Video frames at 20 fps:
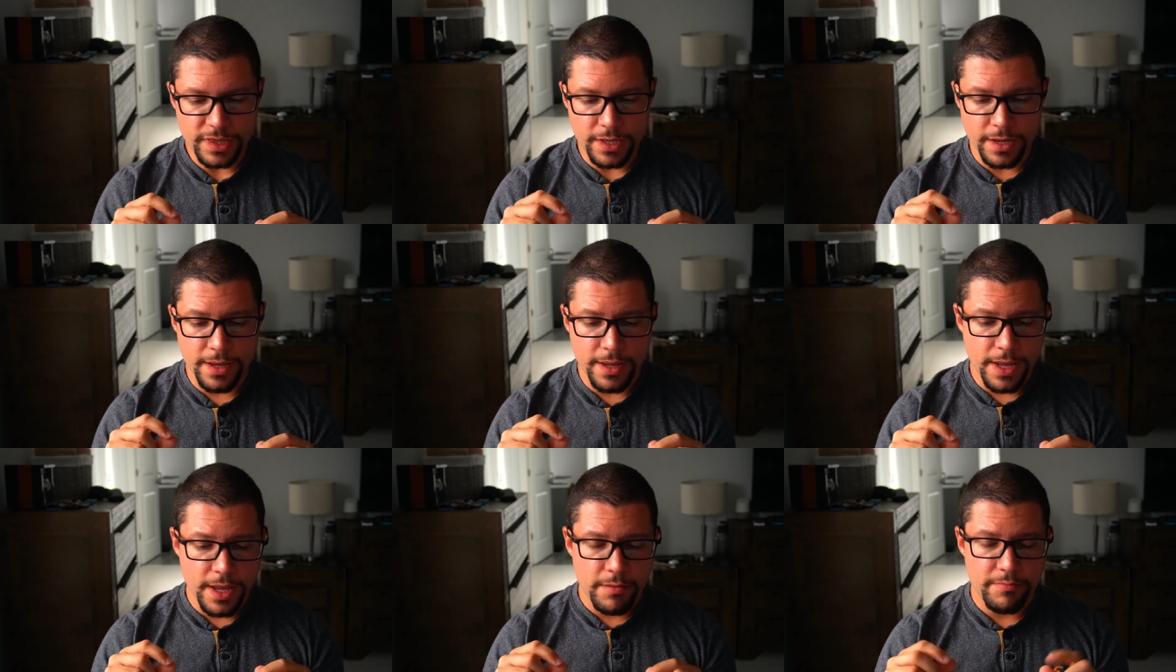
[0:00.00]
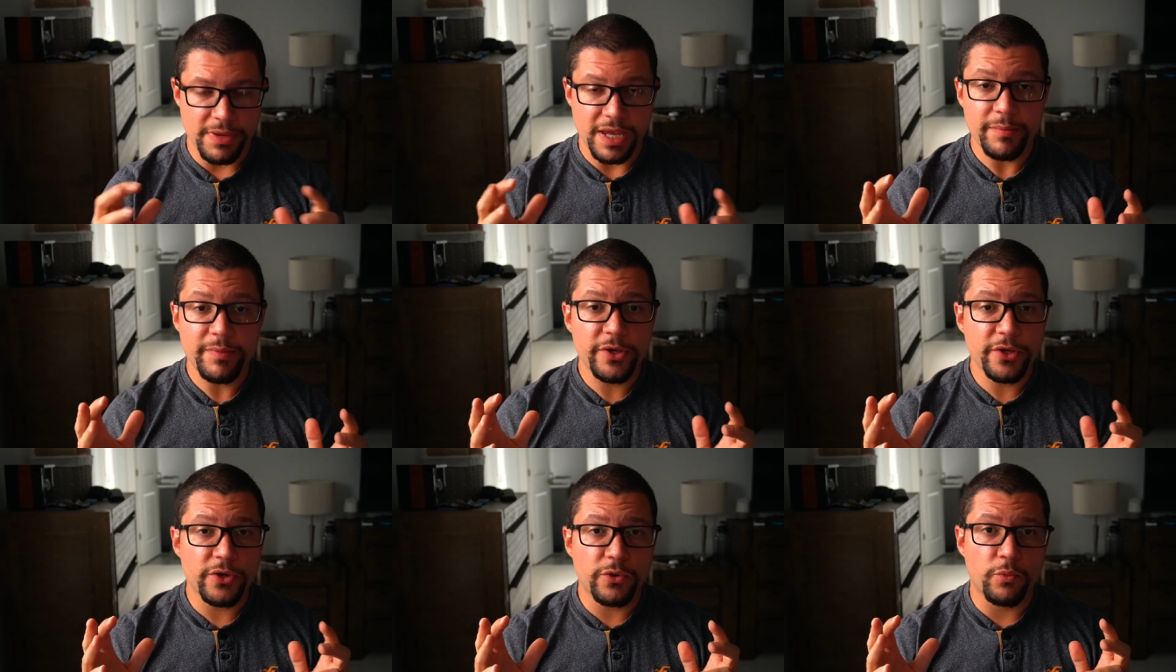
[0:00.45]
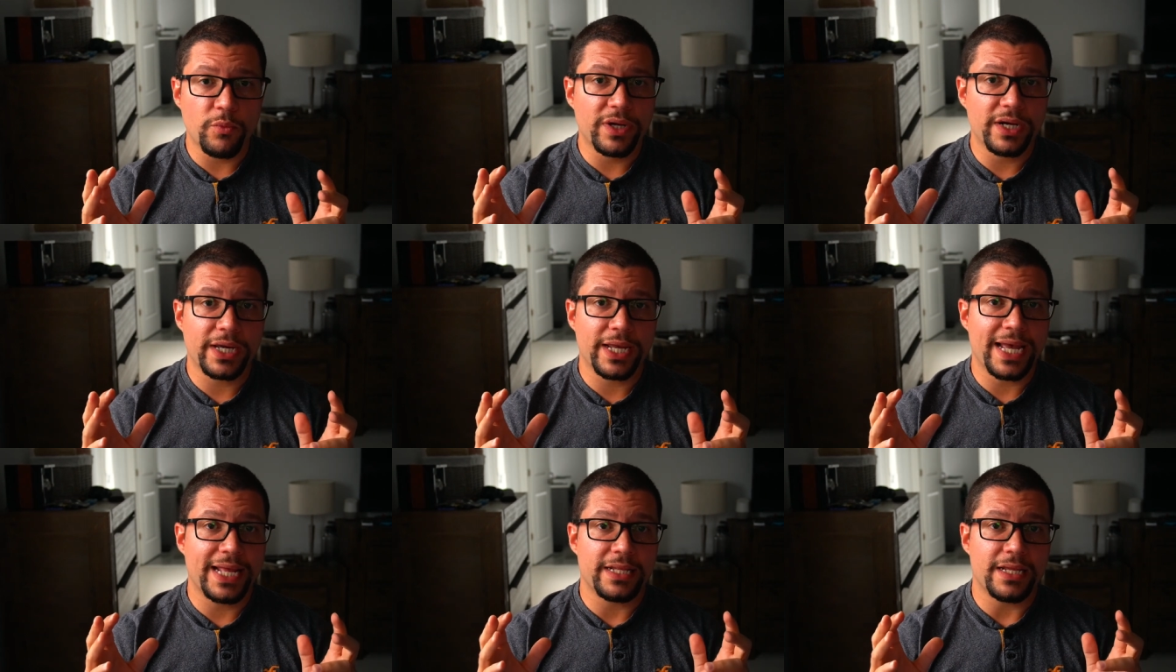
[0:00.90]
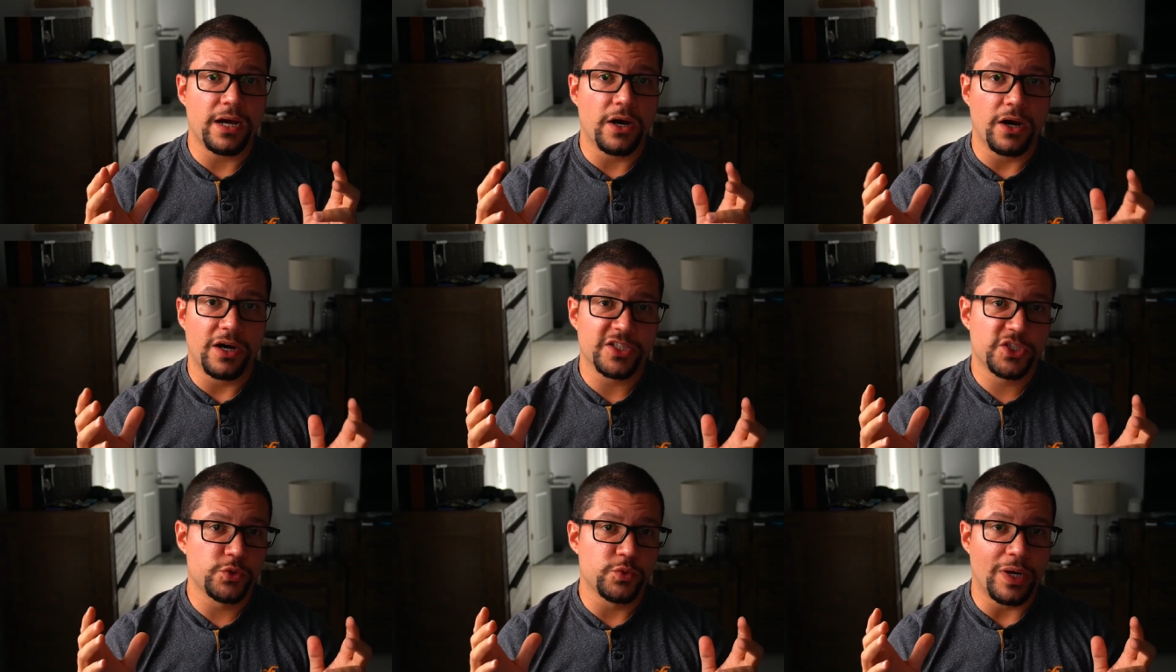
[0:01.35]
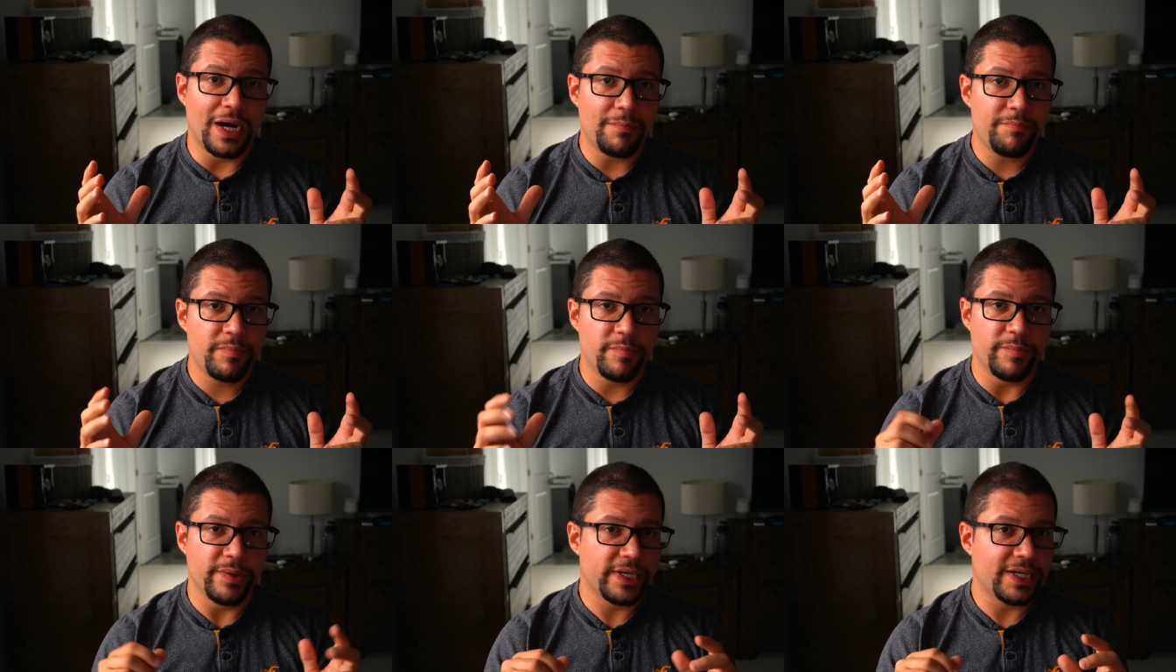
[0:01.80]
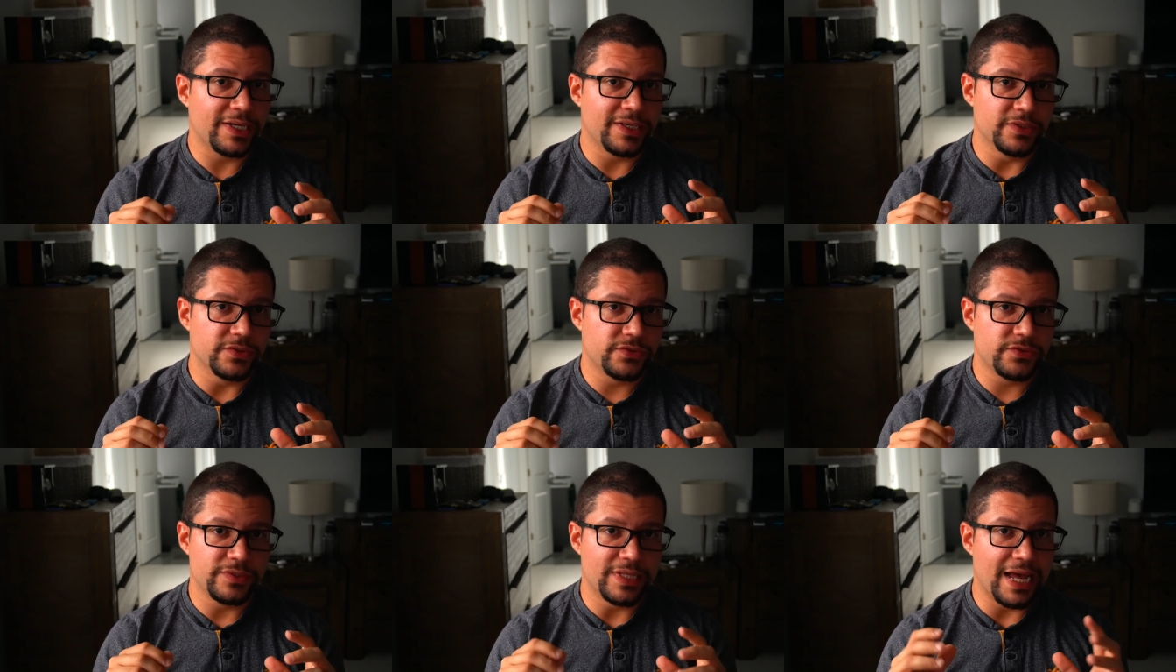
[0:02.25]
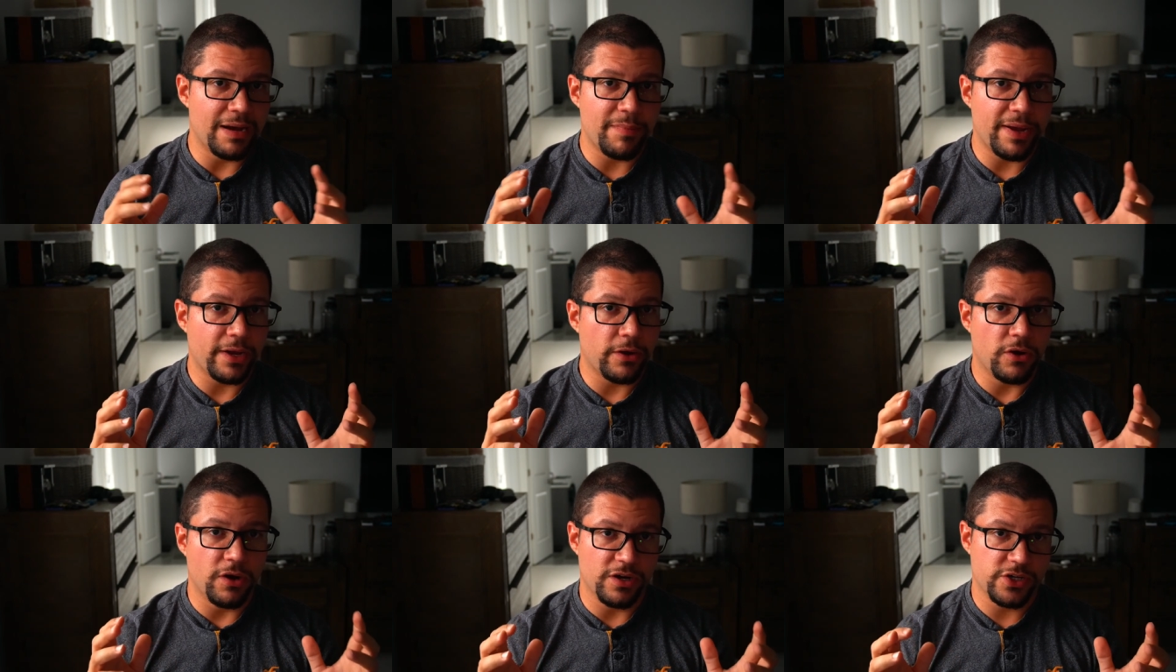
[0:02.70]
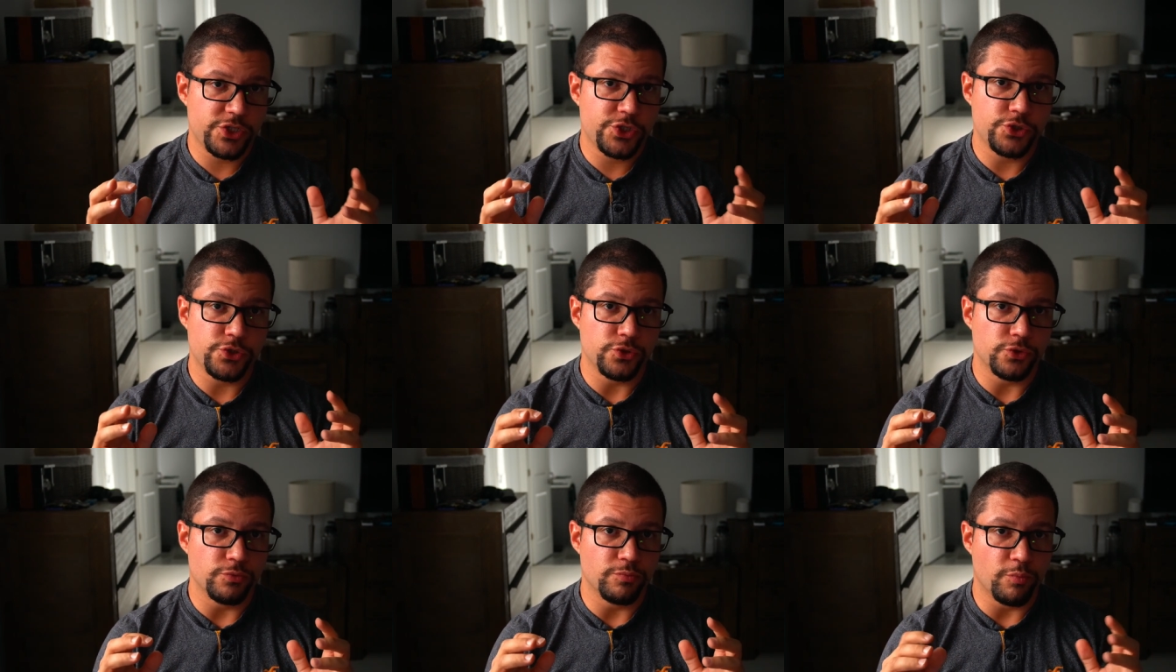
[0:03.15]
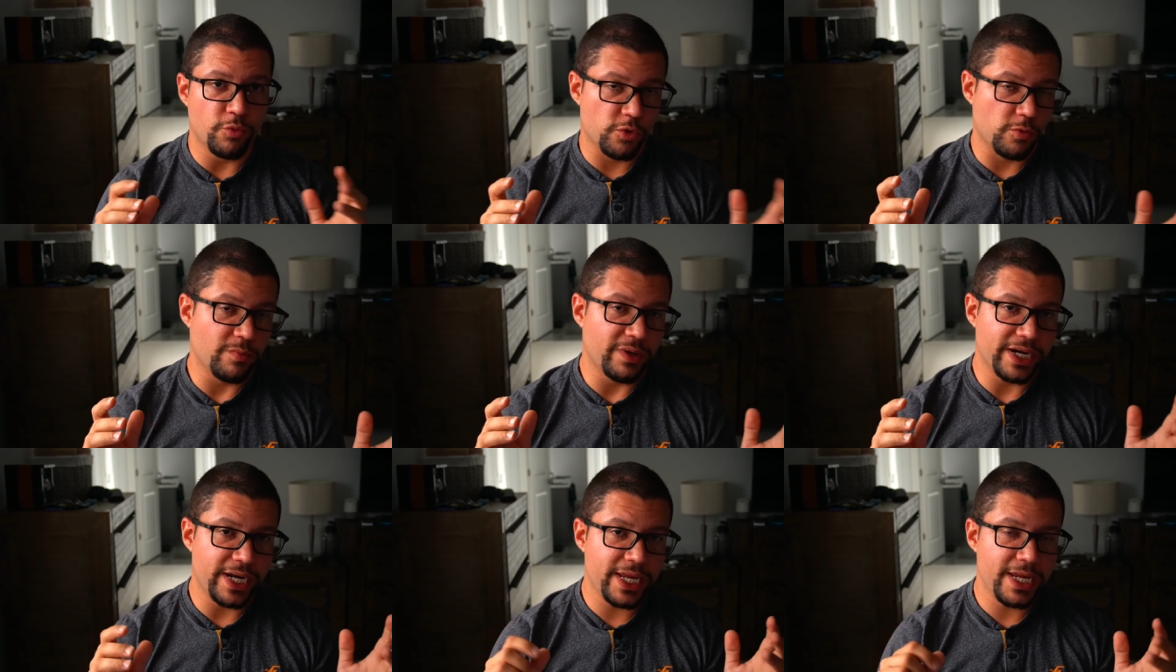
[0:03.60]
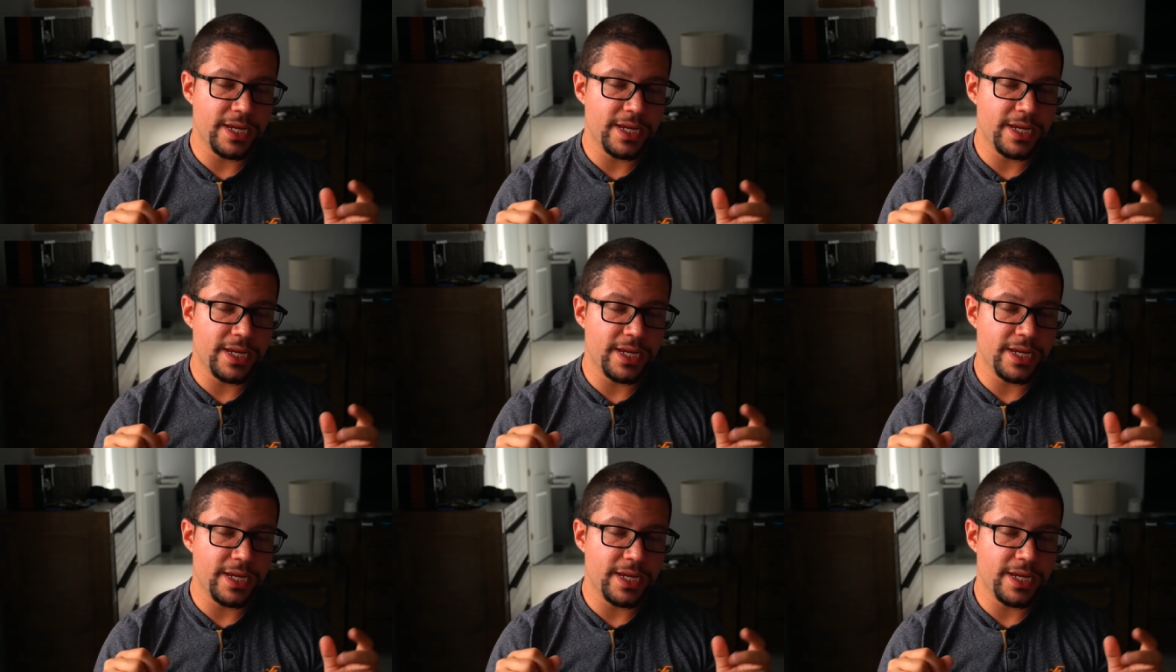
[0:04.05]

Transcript: maybe you don't want to get a hot swap because that might cost you more money.